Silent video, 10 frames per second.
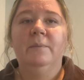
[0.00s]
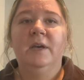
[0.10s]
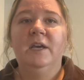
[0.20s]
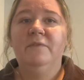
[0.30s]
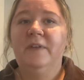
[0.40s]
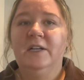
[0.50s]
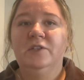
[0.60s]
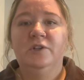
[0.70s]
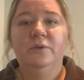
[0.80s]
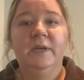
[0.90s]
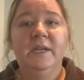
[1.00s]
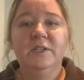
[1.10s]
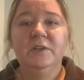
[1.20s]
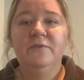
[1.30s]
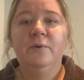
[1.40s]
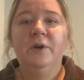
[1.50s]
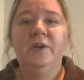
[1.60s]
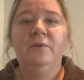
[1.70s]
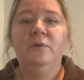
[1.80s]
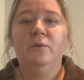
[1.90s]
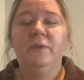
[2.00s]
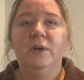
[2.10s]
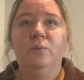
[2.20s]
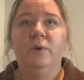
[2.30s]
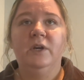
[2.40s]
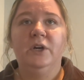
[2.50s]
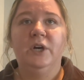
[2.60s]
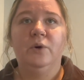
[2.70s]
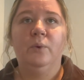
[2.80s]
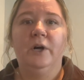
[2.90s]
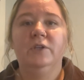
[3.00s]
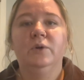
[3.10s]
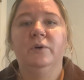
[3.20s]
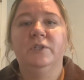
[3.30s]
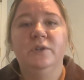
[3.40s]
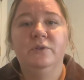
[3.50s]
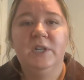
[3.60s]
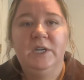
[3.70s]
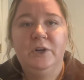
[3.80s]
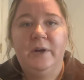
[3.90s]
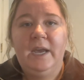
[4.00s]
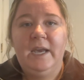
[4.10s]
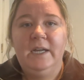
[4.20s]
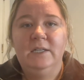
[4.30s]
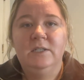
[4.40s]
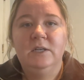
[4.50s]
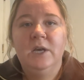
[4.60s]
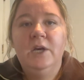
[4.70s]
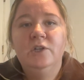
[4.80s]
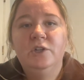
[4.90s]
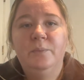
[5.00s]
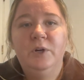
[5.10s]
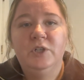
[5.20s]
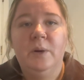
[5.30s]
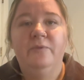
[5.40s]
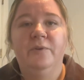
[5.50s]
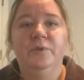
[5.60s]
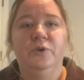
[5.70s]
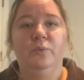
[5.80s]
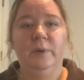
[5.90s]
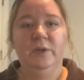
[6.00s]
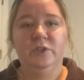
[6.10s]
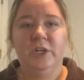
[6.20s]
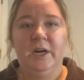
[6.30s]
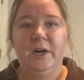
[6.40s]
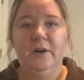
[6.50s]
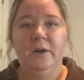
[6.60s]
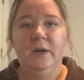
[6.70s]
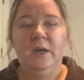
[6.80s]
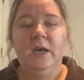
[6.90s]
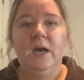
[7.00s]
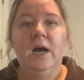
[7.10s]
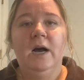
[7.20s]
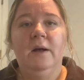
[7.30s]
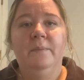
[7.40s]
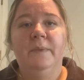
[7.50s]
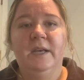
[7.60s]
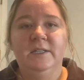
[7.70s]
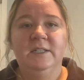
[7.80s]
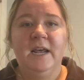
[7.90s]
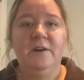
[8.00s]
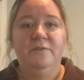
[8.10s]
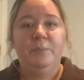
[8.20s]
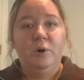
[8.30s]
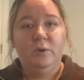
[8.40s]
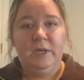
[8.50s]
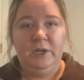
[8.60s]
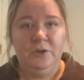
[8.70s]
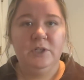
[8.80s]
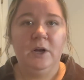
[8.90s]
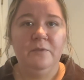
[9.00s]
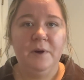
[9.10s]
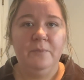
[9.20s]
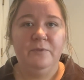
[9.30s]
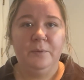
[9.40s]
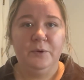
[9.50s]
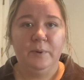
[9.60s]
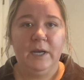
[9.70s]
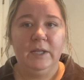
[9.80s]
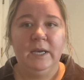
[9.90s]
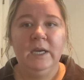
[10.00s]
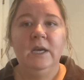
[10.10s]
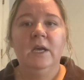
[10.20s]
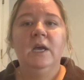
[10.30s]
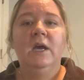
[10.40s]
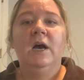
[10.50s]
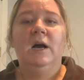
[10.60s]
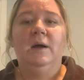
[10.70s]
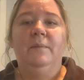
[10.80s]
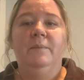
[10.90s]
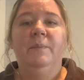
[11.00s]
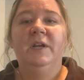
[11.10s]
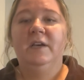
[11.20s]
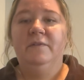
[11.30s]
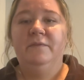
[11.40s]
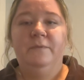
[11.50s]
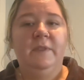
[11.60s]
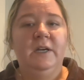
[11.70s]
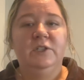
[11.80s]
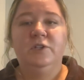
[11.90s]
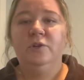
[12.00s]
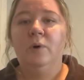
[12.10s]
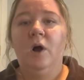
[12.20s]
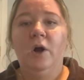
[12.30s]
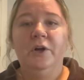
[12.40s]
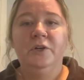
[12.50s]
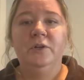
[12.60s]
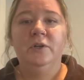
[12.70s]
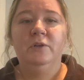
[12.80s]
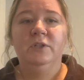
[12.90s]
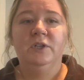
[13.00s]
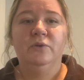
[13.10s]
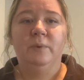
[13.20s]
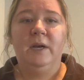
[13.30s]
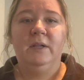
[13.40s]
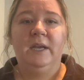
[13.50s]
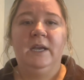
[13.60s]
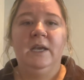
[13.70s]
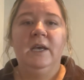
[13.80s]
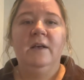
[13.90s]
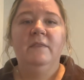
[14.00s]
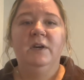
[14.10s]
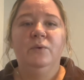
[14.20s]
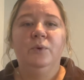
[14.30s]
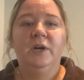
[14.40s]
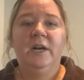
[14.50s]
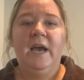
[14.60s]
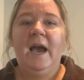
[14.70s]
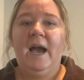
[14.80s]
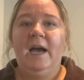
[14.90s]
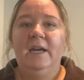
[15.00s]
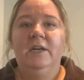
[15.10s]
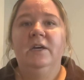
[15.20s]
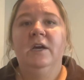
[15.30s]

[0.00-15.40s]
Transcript: If that's too easy for you, then we are going to work towards using your hands to push up from your wheelchair instead of pulling yourself up from the railing. But if that's too hard using the railing, then we're going to add